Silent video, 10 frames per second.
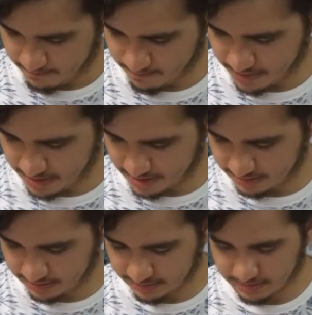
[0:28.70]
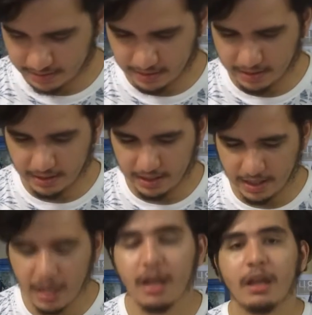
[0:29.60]
but
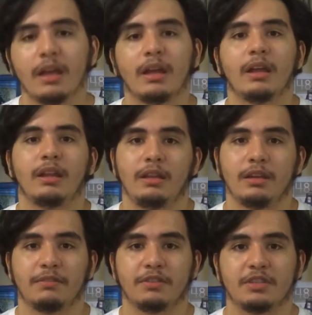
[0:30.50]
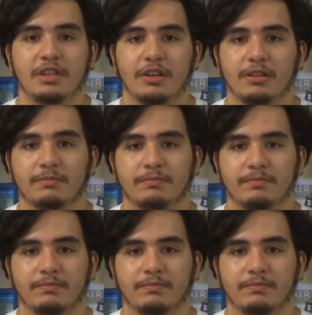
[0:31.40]
the efforts here.